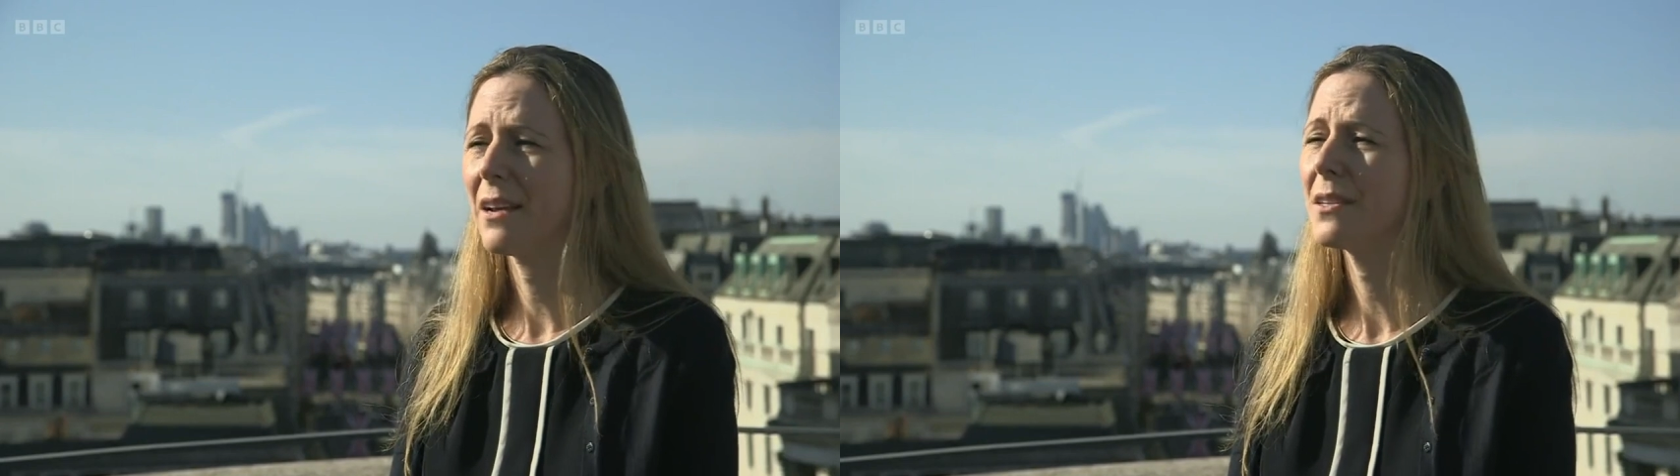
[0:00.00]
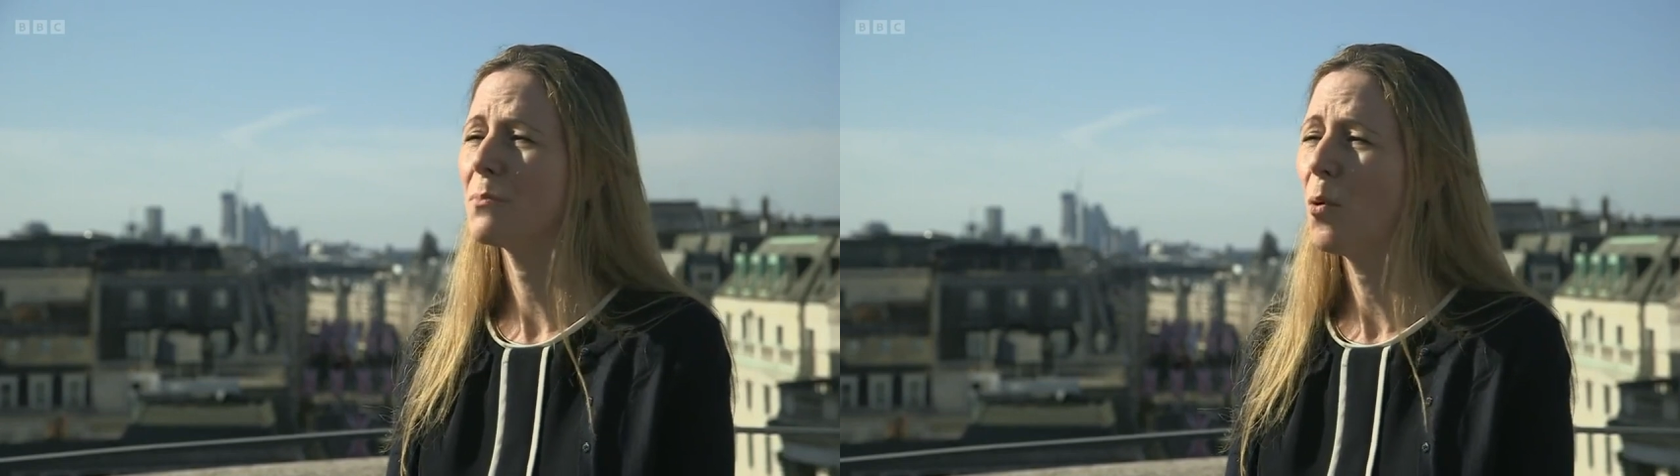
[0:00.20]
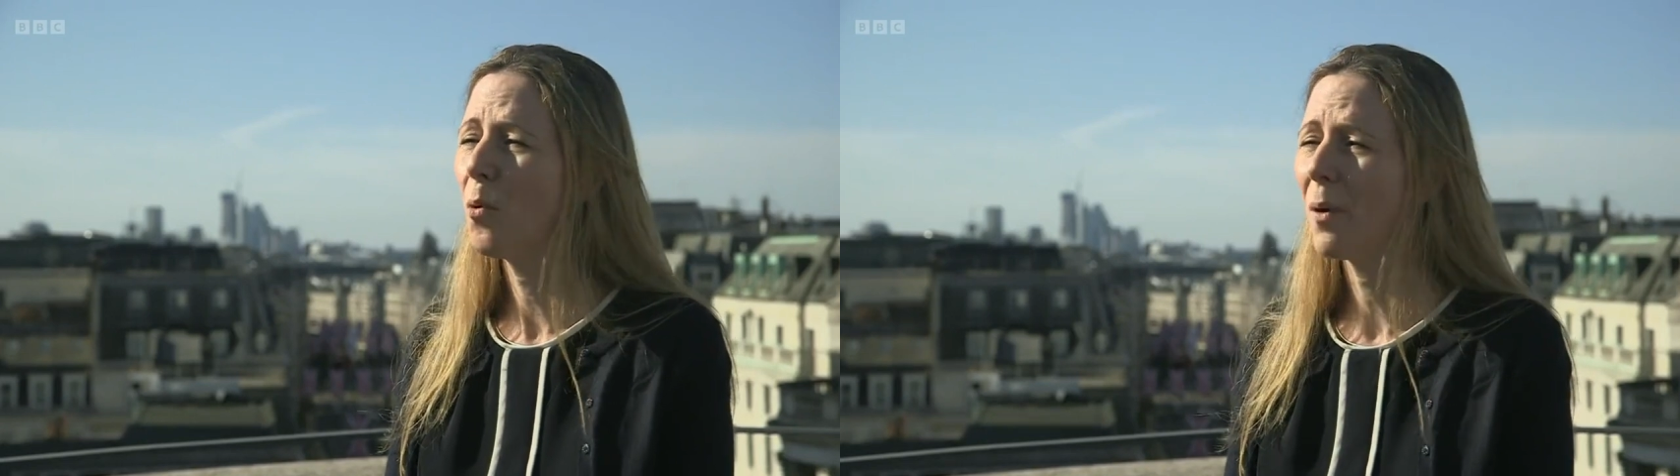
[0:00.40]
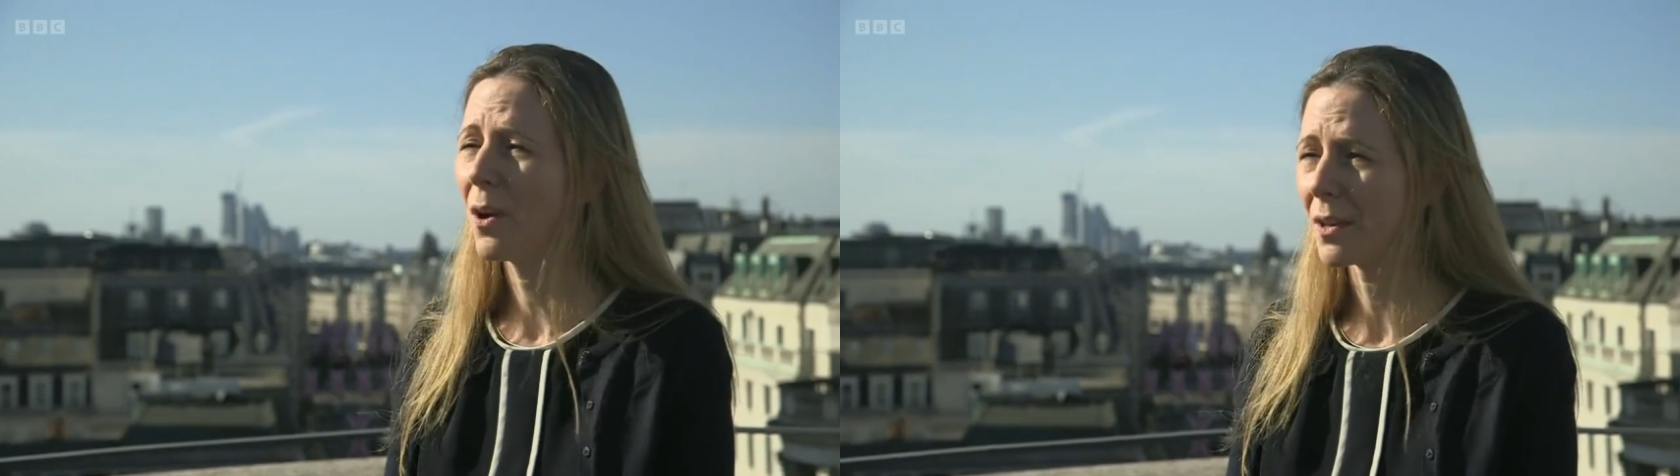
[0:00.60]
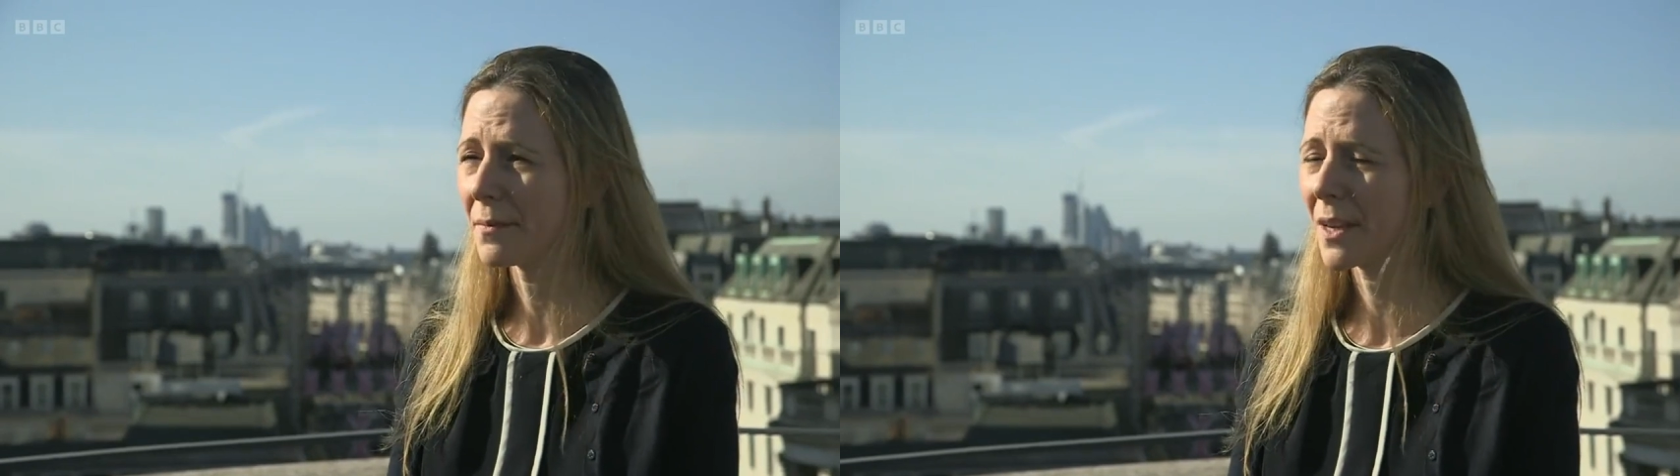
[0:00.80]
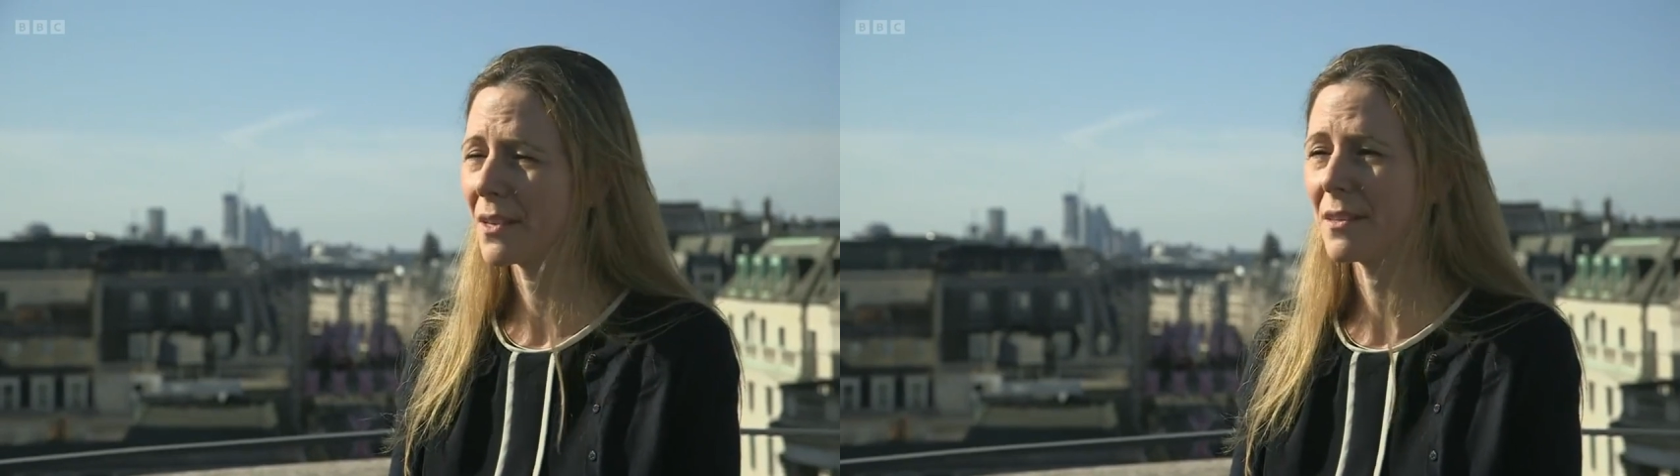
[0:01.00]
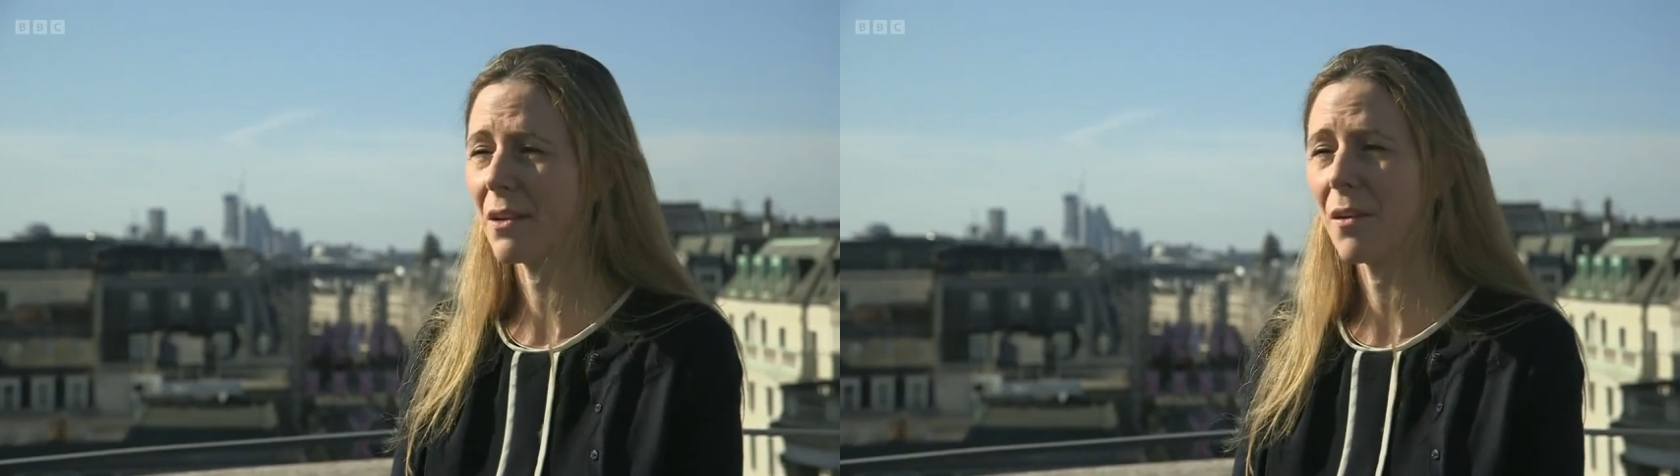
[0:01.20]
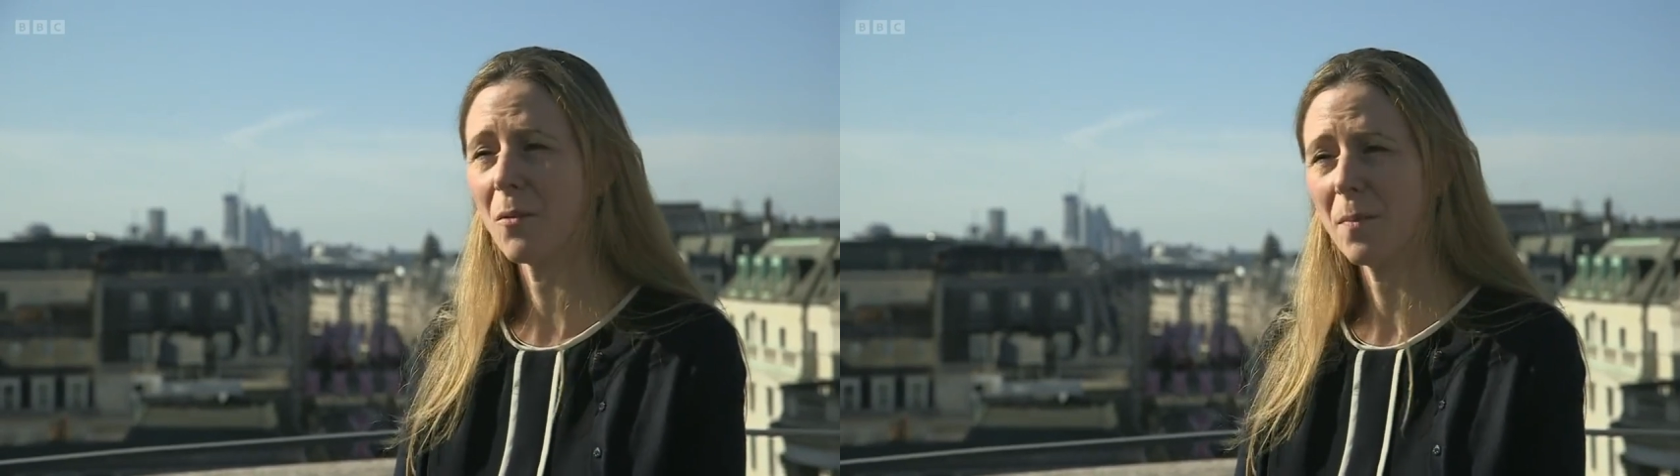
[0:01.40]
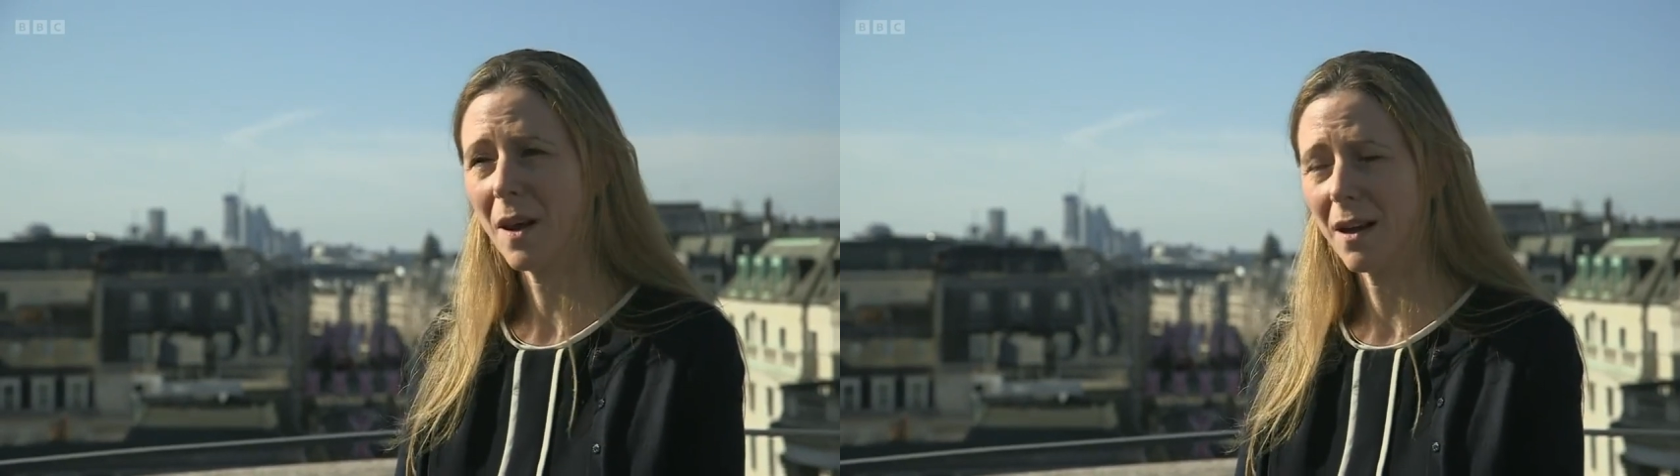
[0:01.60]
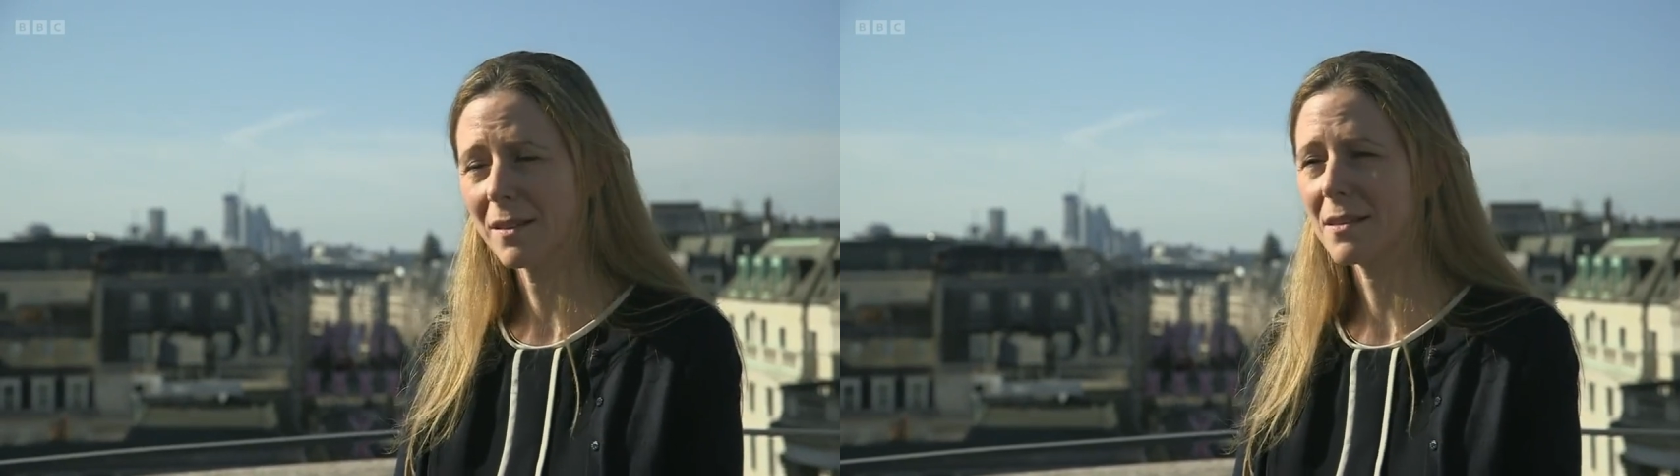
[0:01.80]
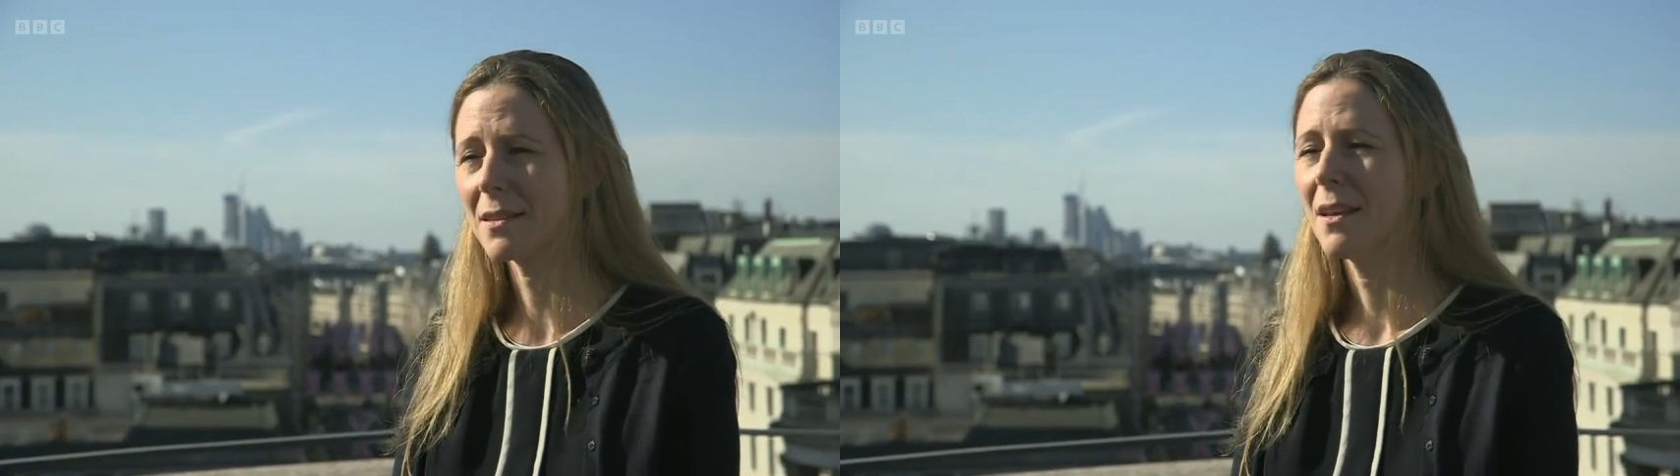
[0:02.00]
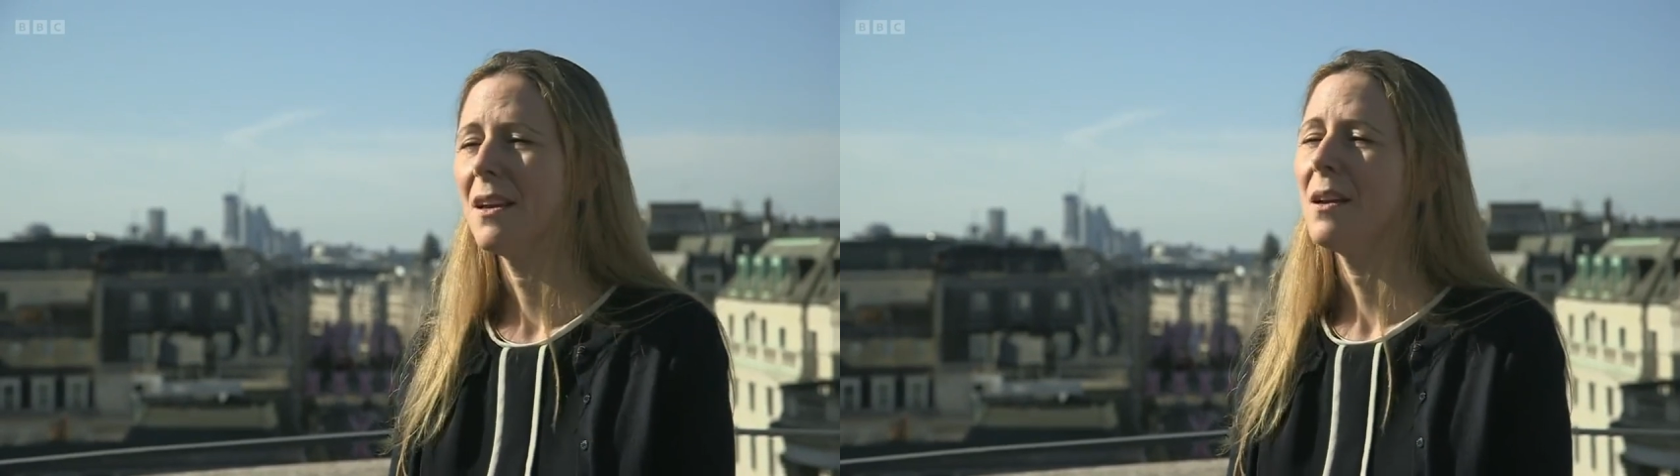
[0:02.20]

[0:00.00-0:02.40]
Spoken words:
there is more pollen because there are more plants.